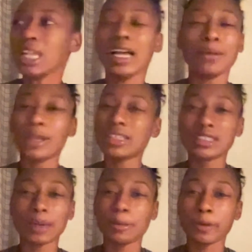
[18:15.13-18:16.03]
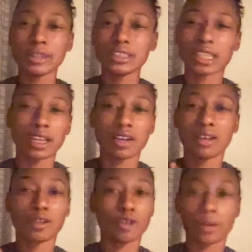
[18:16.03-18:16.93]
I'm not the type of person that
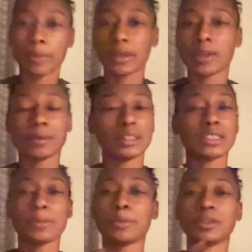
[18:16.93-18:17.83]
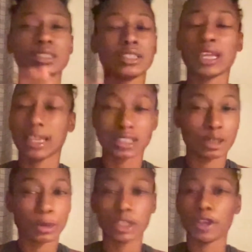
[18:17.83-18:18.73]
called corporate. I'm not the type of person that asks to
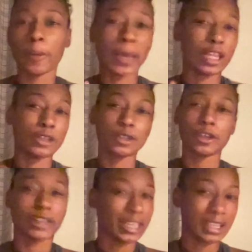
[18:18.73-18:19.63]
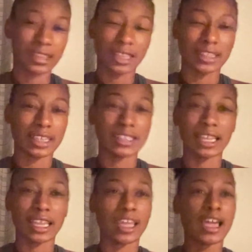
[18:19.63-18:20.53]
speak to your manager or anything like
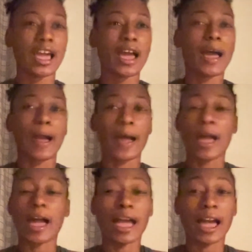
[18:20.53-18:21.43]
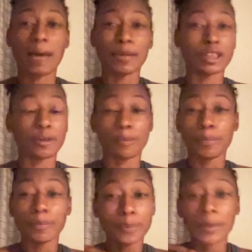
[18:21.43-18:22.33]
that. I'm either
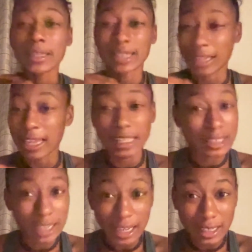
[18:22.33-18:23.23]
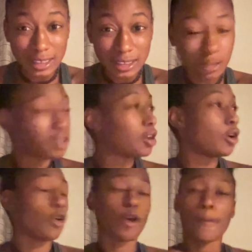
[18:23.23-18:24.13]
hella nice
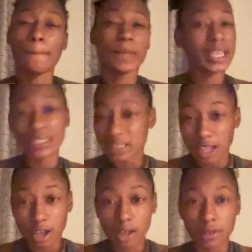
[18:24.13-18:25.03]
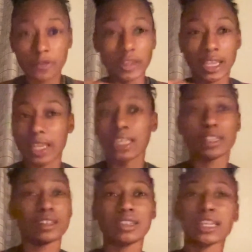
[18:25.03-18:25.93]
or I'm pissed off
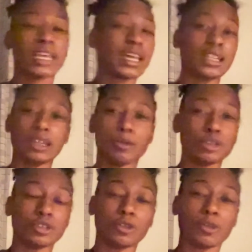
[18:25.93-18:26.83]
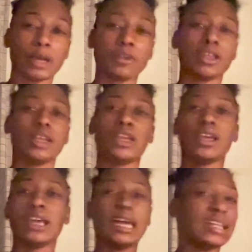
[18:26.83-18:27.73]
and, like, hella emotional about it.
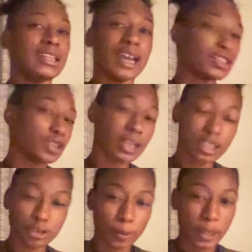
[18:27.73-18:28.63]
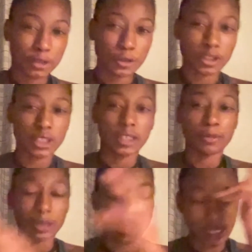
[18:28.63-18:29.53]
Not trying to get your manager or nothing,
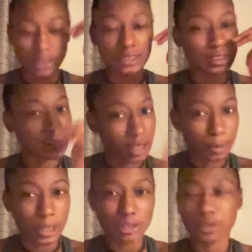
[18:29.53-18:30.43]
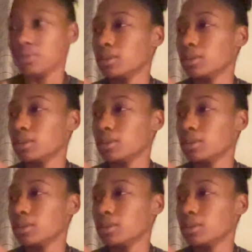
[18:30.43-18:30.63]
but, like, just coming at you.